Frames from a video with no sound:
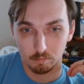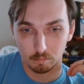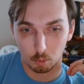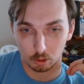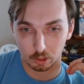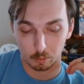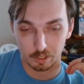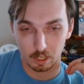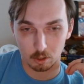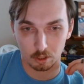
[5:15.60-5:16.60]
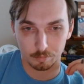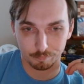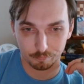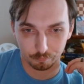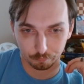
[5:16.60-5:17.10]
More liquidation.
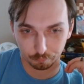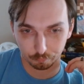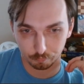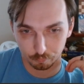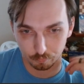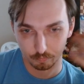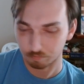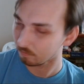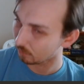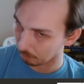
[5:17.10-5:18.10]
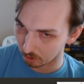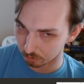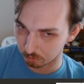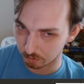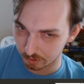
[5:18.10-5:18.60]
The
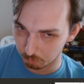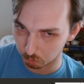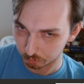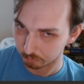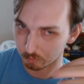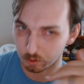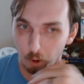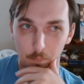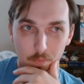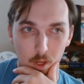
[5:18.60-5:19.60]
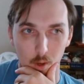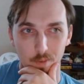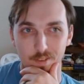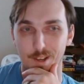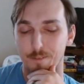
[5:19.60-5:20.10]
pawns are undoubled. So
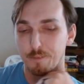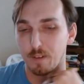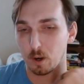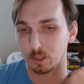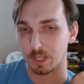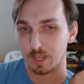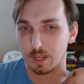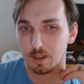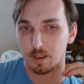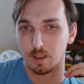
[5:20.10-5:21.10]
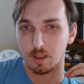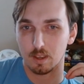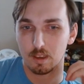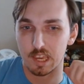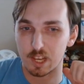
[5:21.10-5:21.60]
we've got a fairly
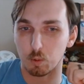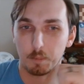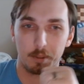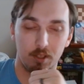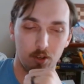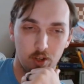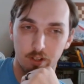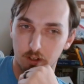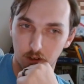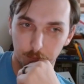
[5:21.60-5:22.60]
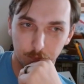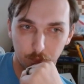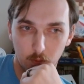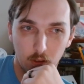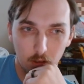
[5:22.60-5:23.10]
equal position here.
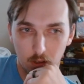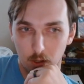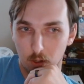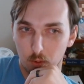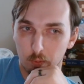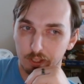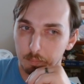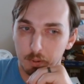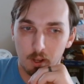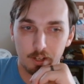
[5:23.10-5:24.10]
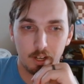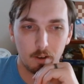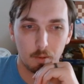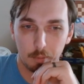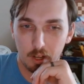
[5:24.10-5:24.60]
We got a pawn
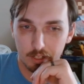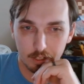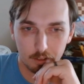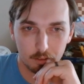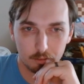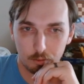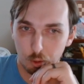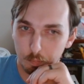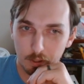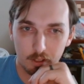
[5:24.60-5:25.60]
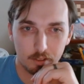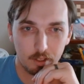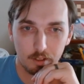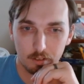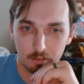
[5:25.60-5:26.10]
here, 2 pawns
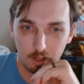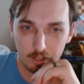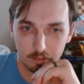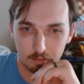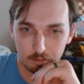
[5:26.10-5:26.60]
here, right?